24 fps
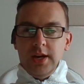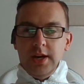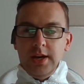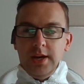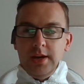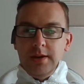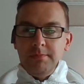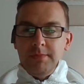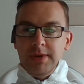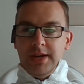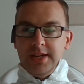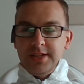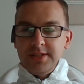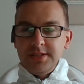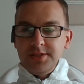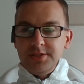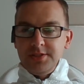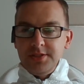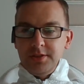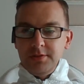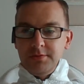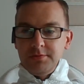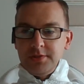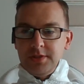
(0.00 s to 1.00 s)
Uh, Mike
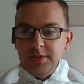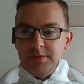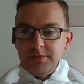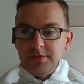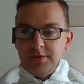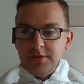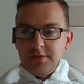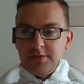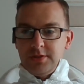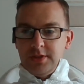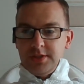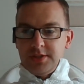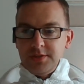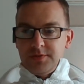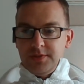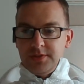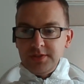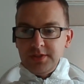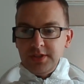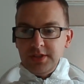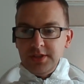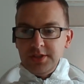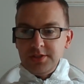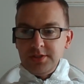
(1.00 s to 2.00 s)
says you don't seem to stress
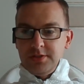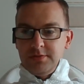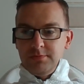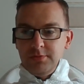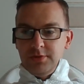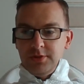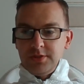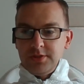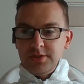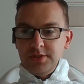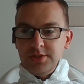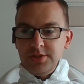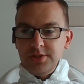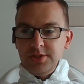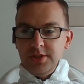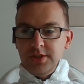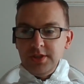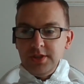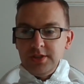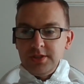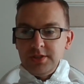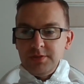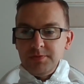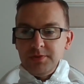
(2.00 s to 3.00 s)
ventilation much this
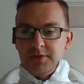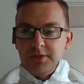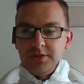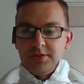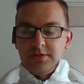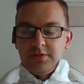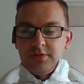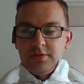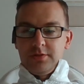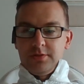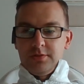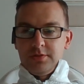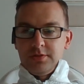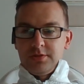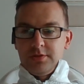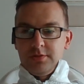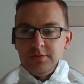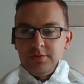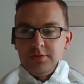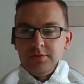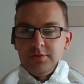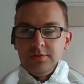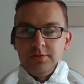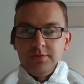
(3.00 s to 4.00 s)
year. Is it because of the
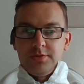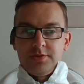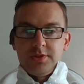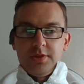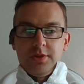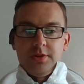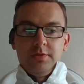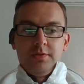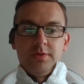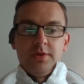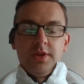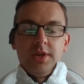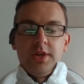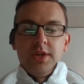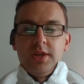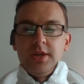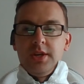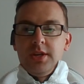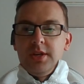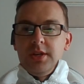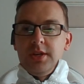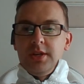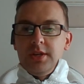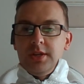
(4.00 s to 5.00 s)
so cool? So
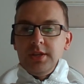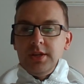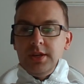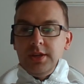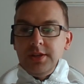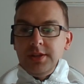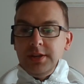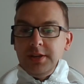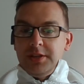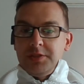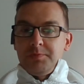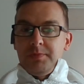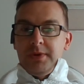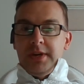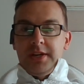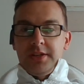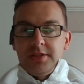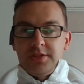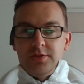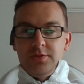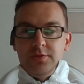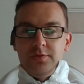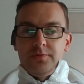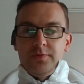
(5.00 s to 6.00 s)
uh, thanks,
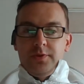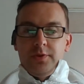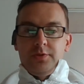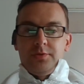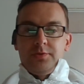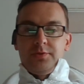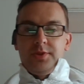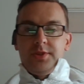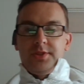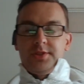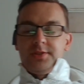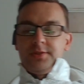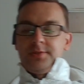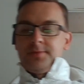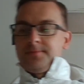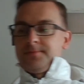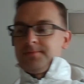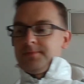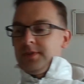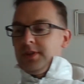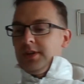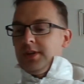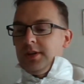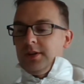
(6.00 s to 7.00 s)
Mike. Twofold reason.
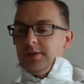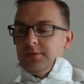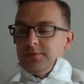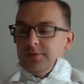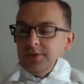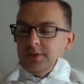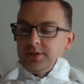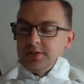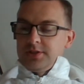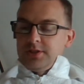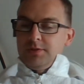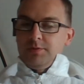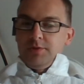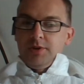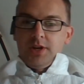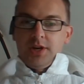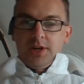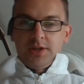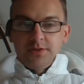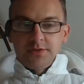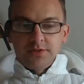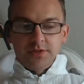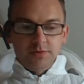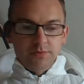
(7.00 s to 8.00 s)
Uh, firstly,
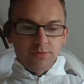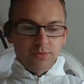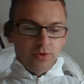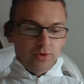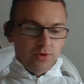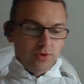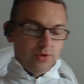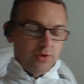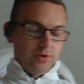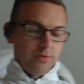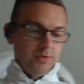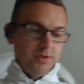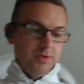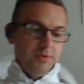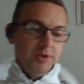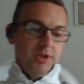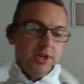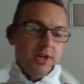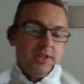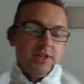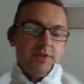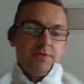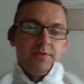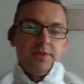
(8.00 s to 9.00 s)
we are using more, we,
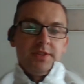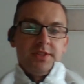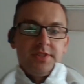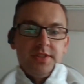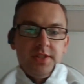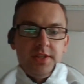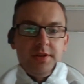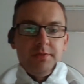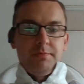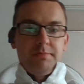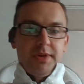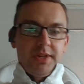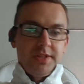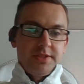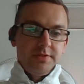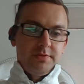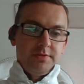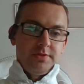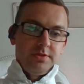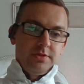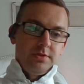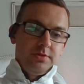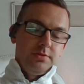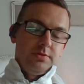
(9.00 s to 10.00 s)
we, are definitely seeing
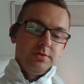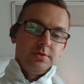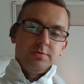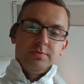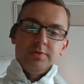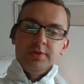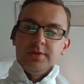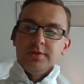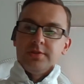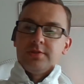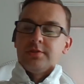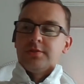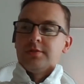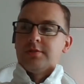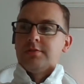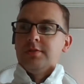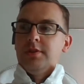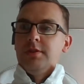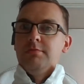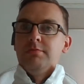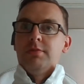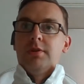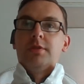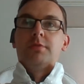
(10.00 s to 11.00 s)
better results with
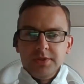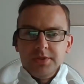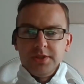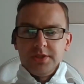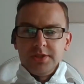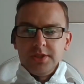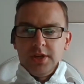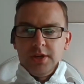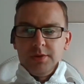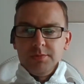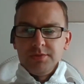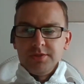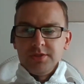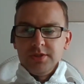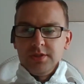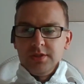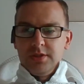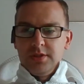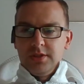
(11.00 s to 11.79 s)
screens up at the top,